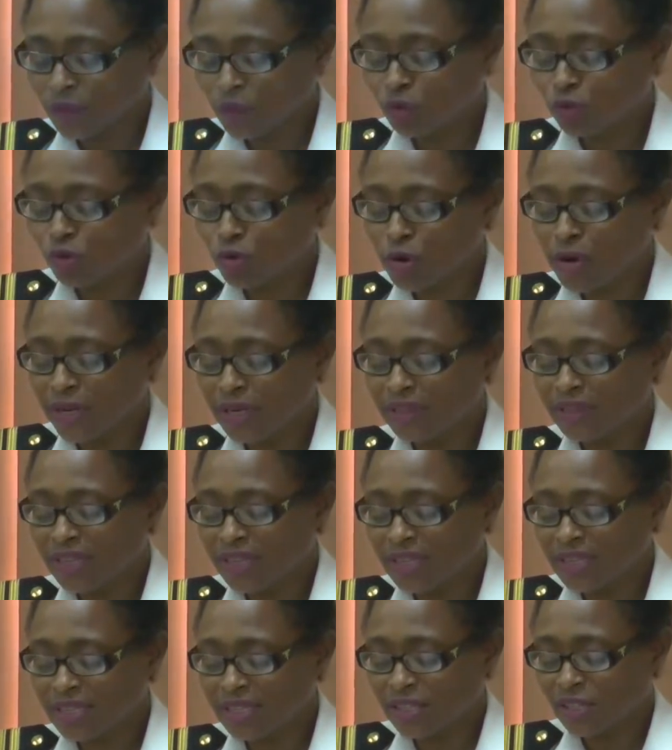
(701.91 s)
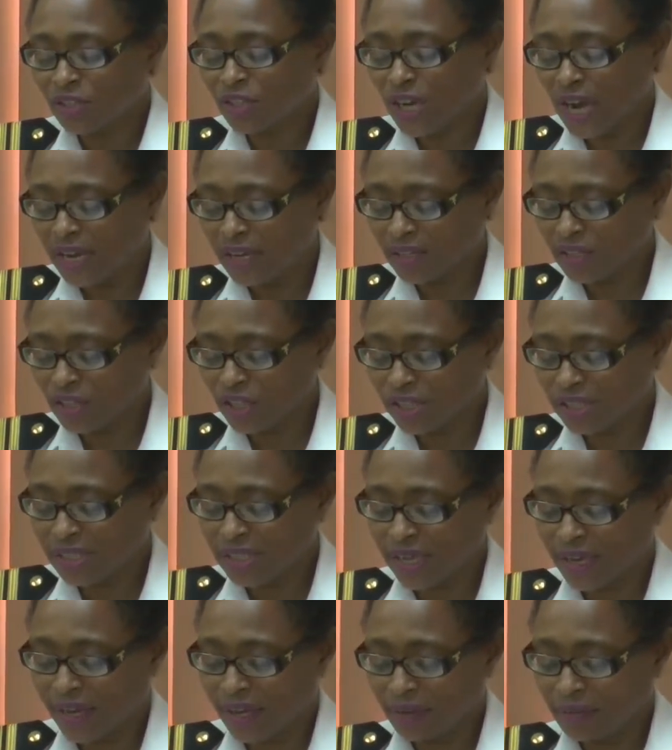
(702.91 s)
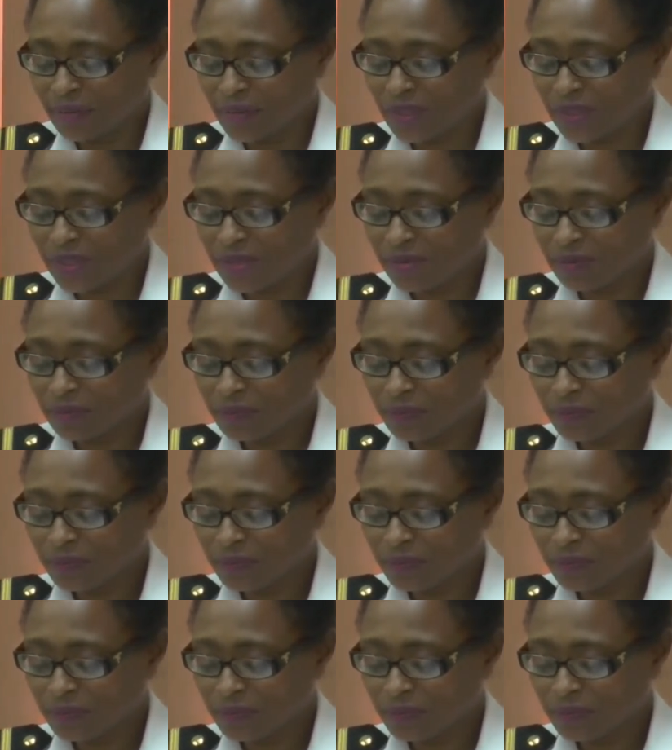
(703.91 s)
during these challenging times.